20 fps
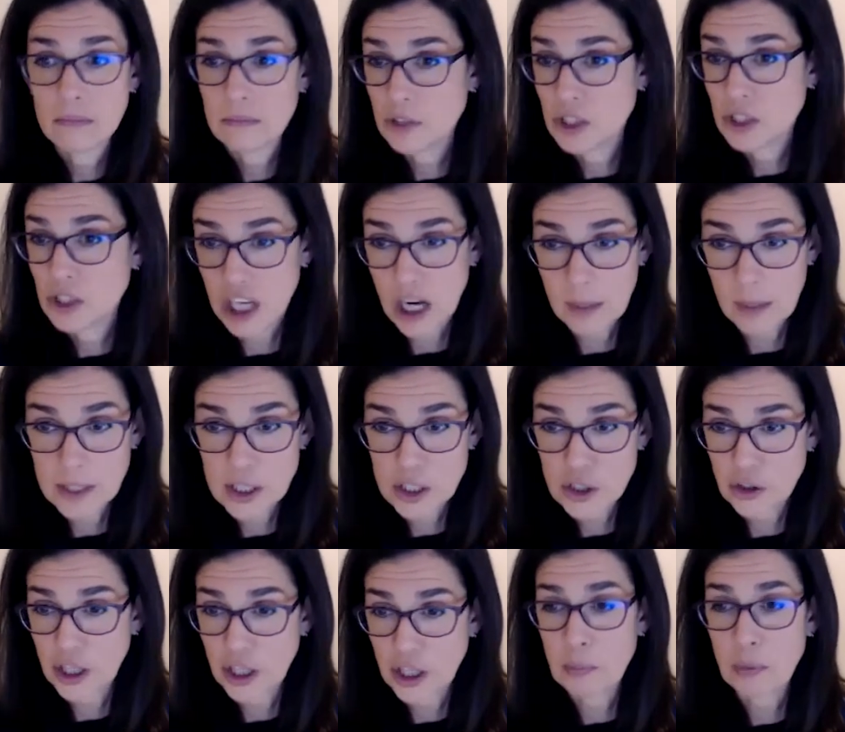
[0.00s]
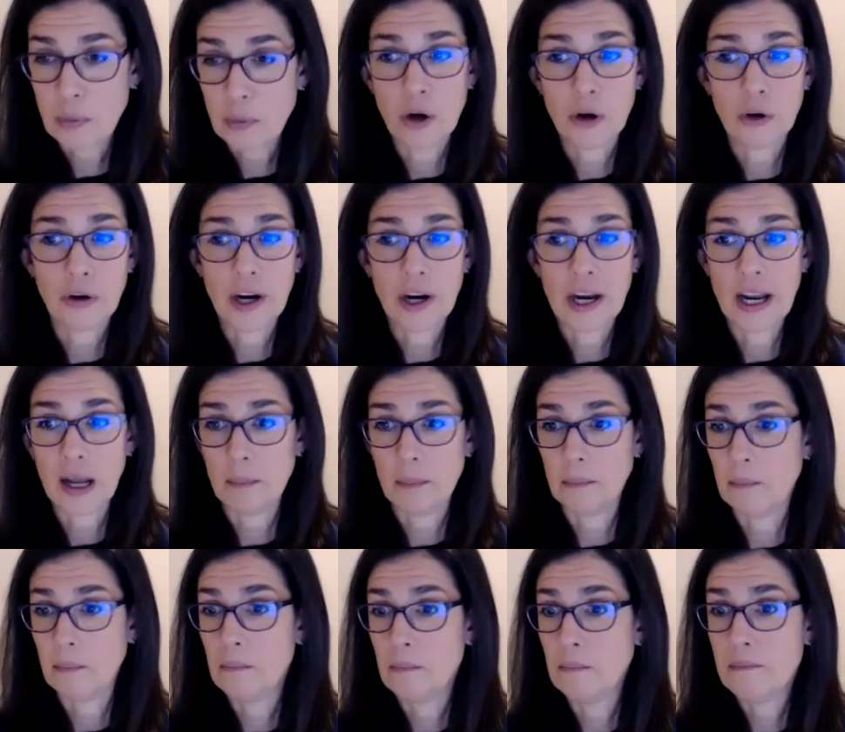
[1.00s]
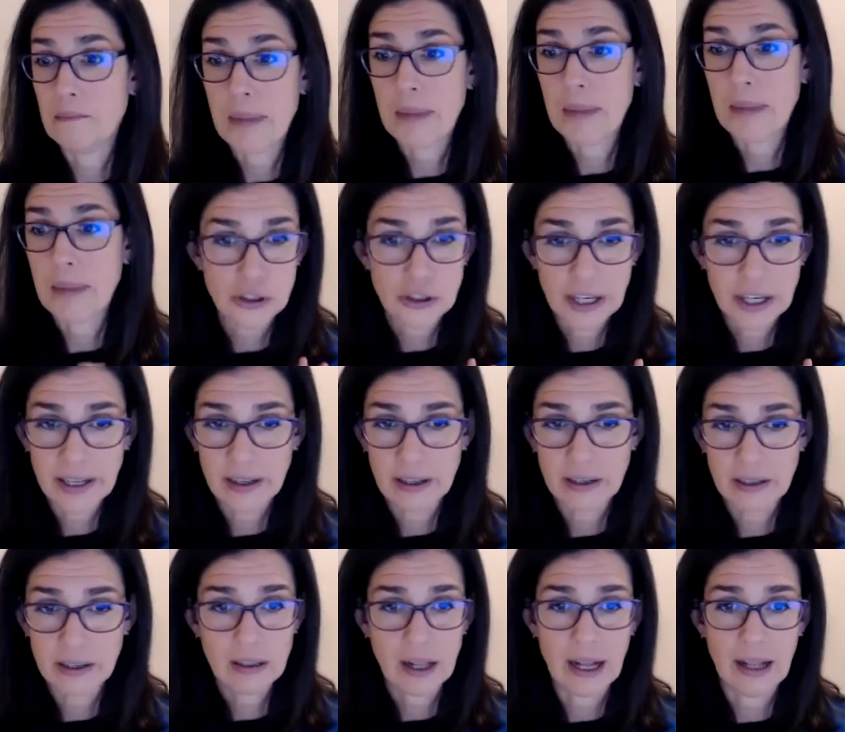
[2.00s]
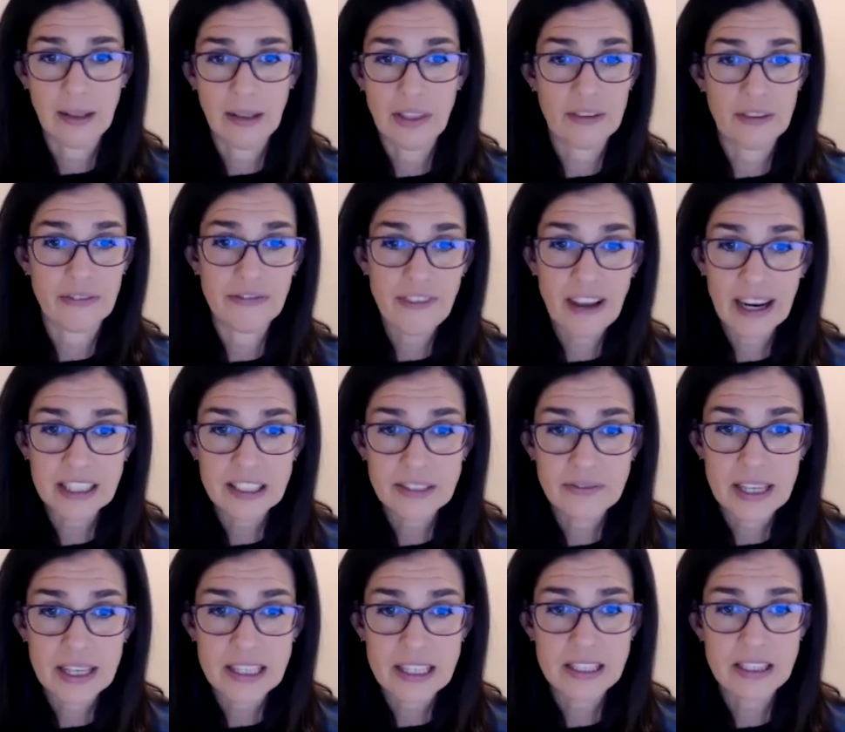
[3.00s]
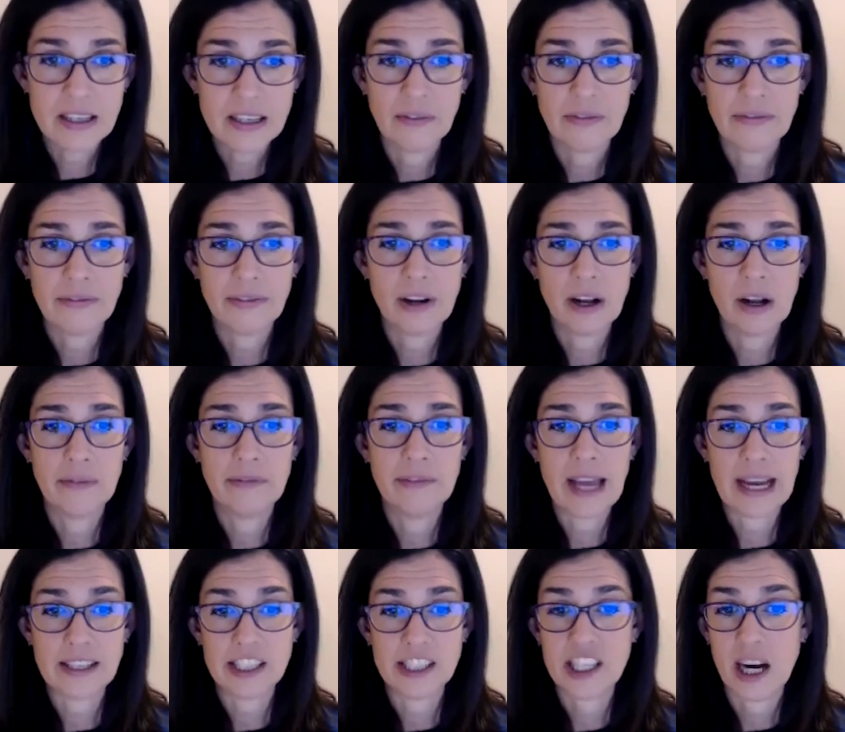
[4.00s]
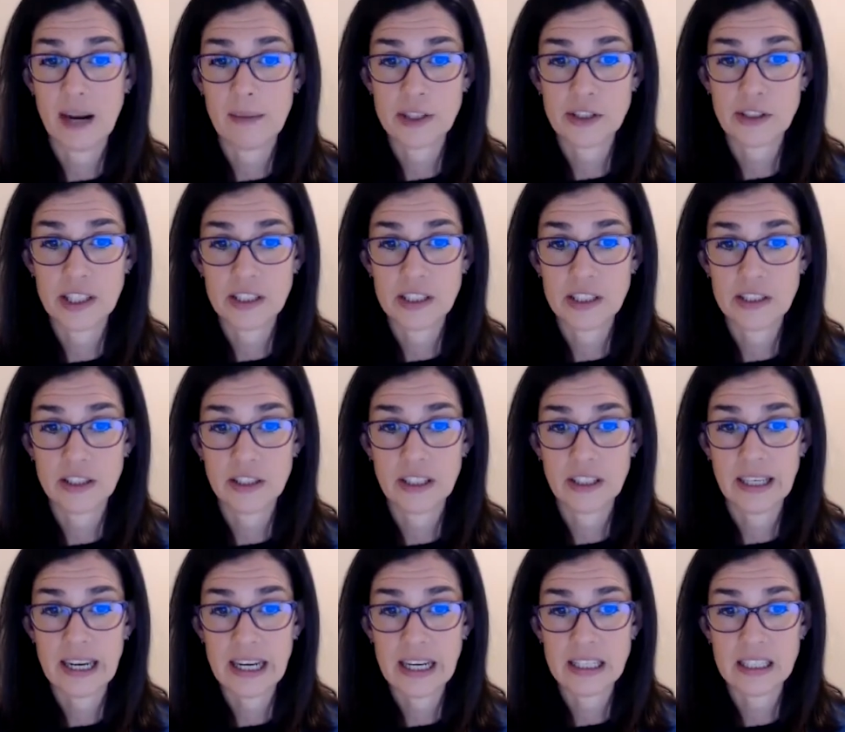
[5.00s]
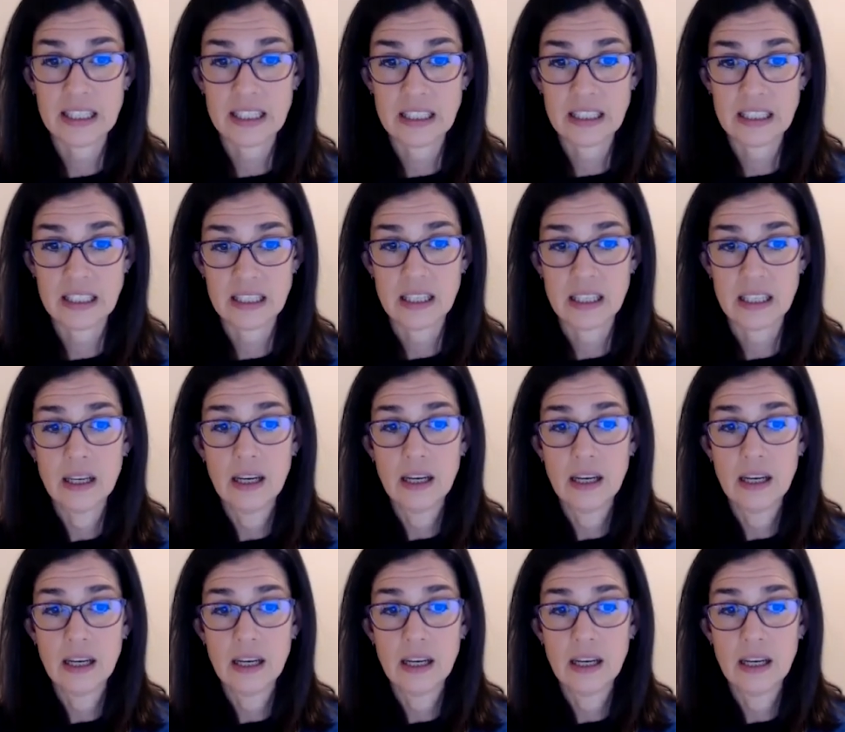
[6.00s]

geometry, program measuring the effectiveness of that geometry in certain cases.